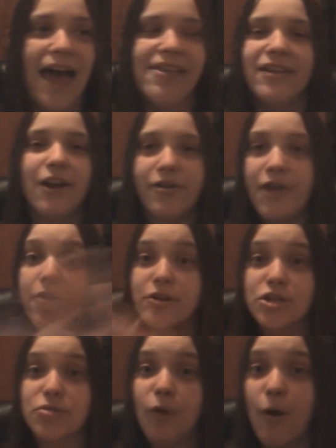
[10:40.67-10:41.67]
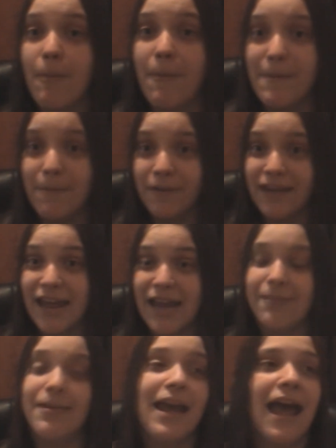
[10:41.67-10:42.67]
and then another swarm of people
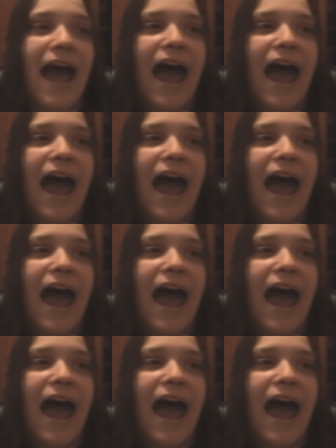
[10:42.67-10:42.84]
came.